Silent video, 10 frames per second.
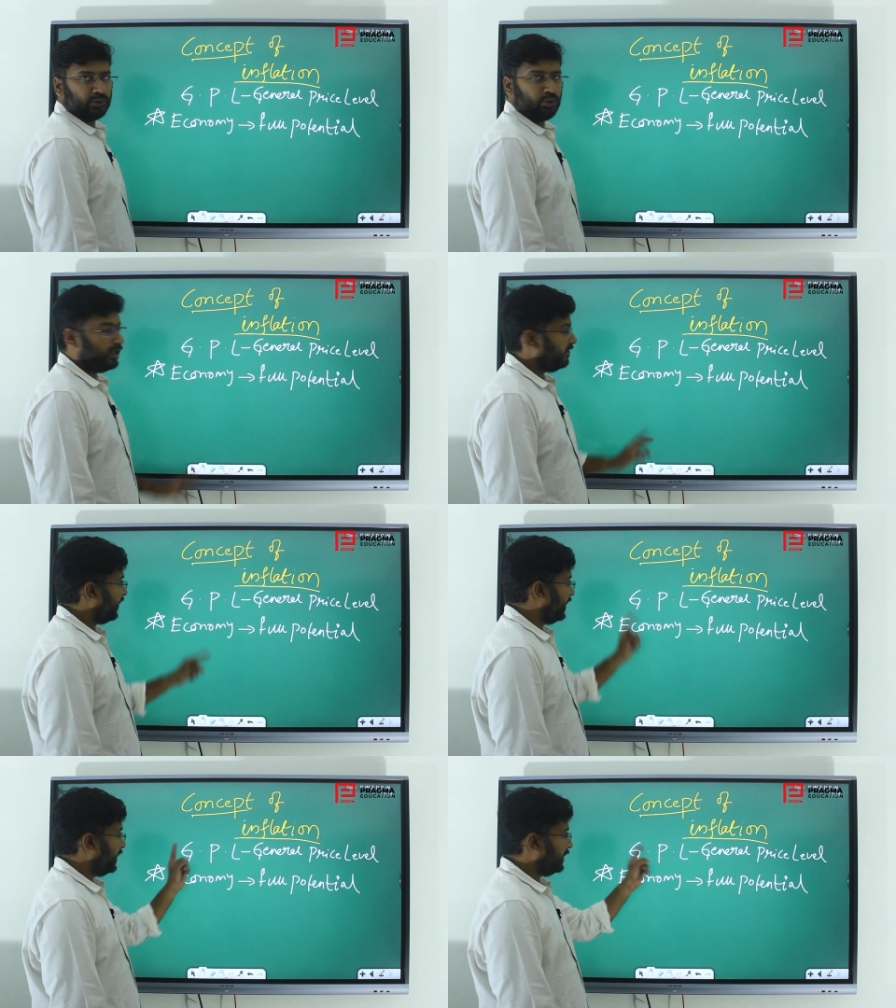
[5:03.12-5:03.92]
to
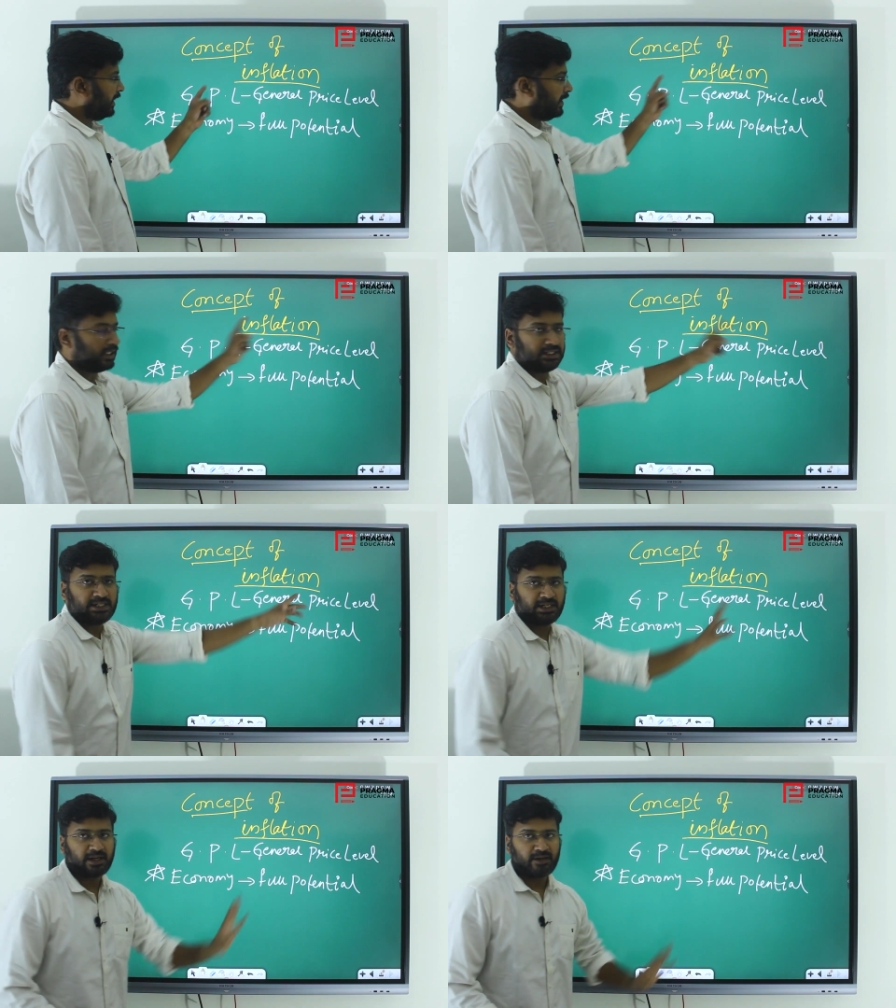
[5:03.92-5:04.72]
defining the
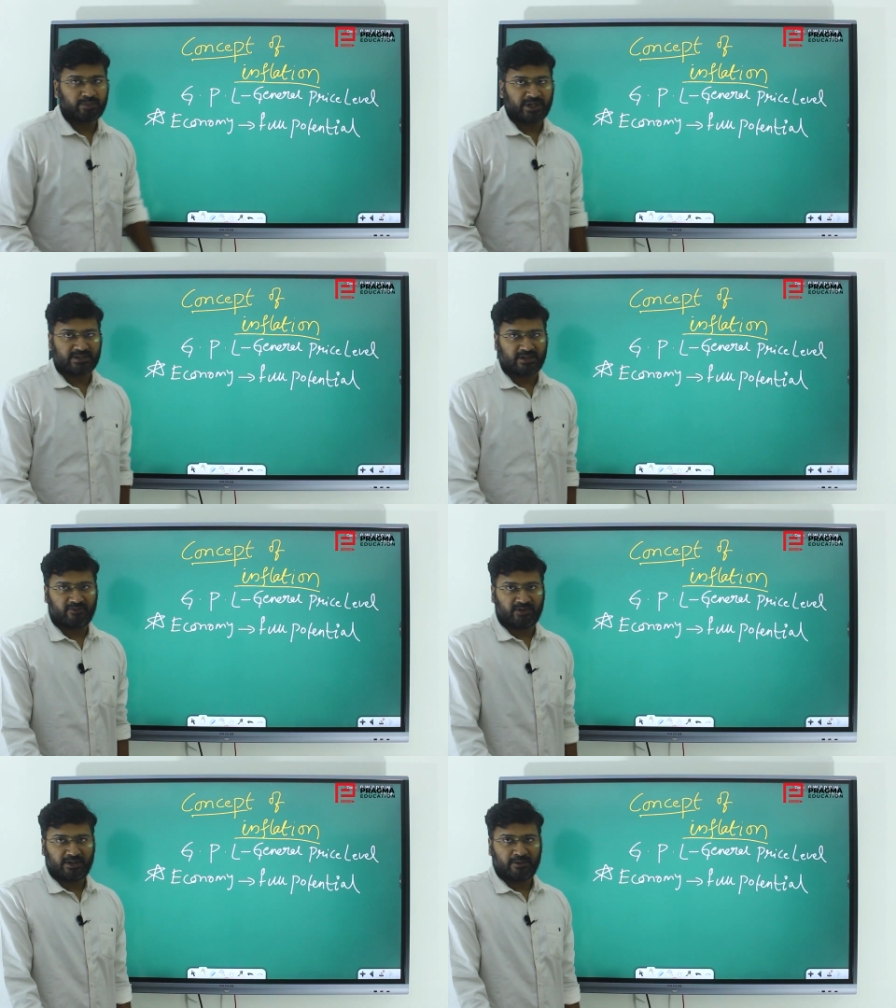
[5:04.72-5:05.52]
general price
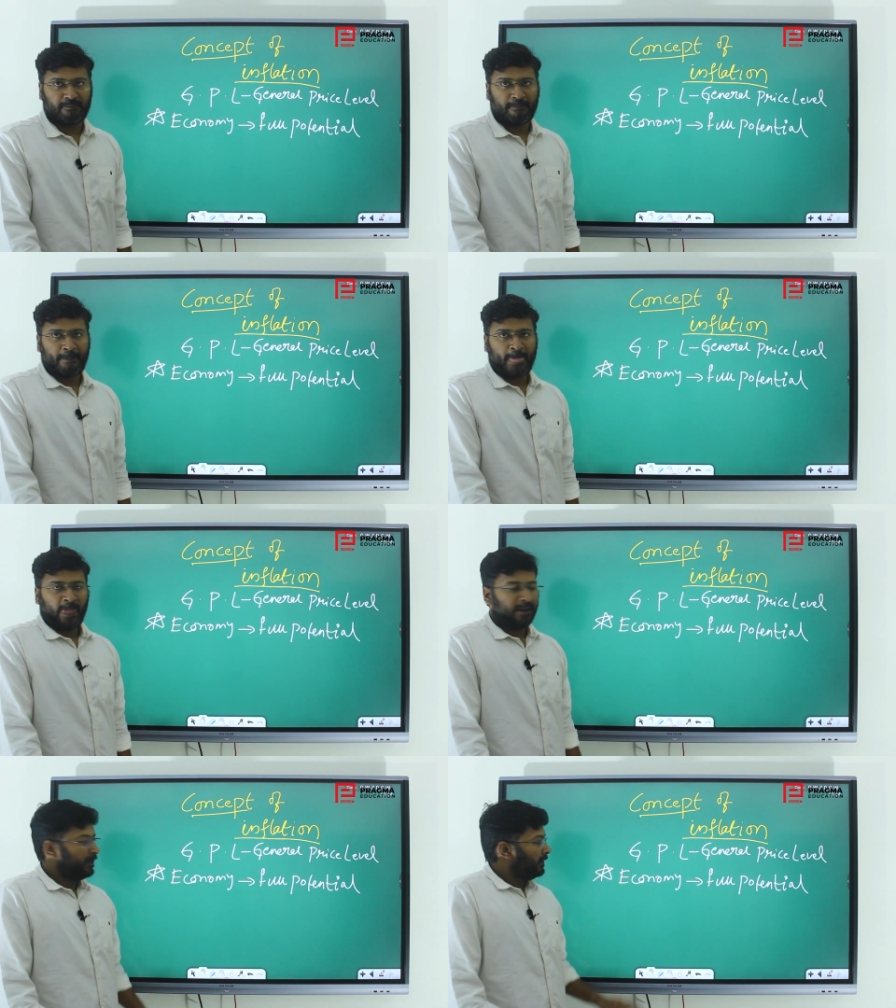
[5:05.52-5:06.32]
level.
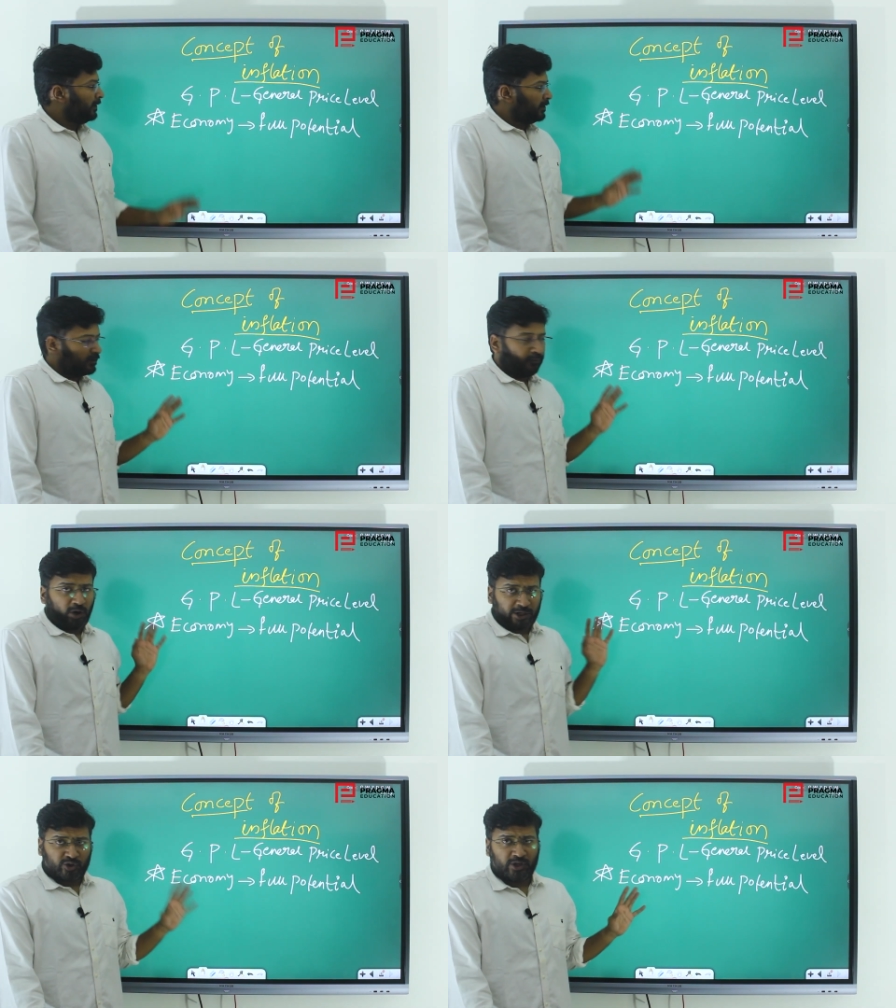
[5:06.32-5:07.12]
So
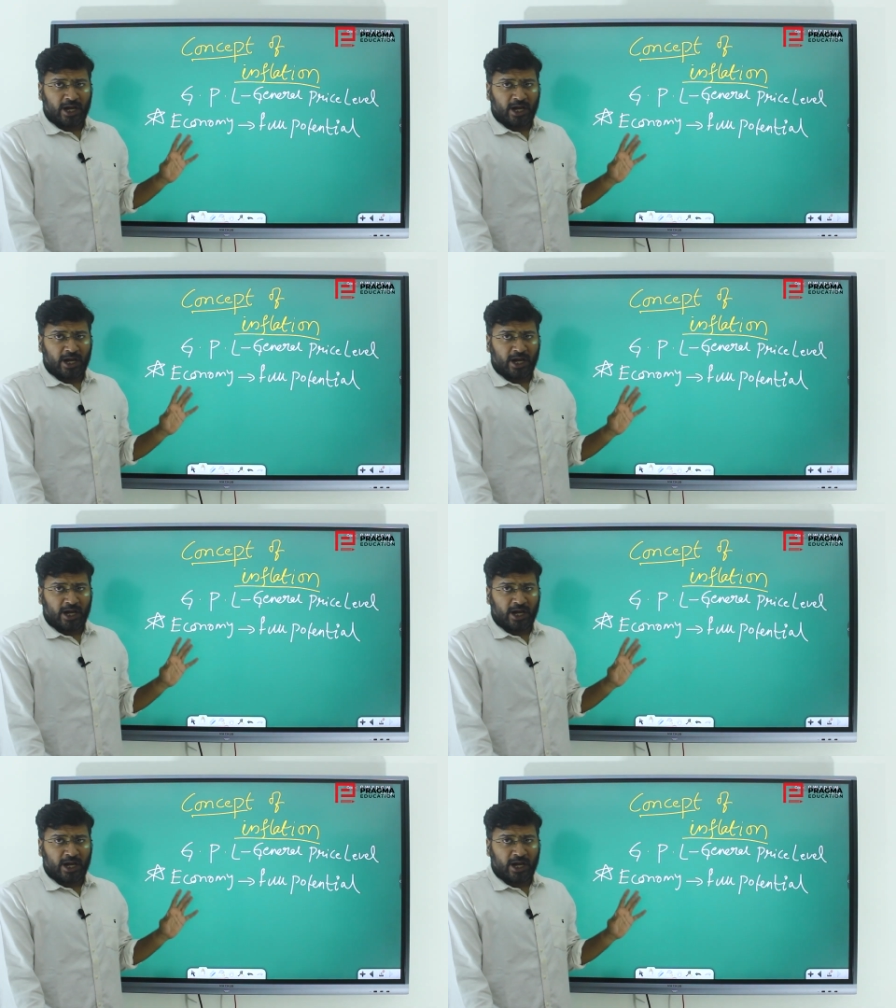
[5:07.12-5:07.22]
what should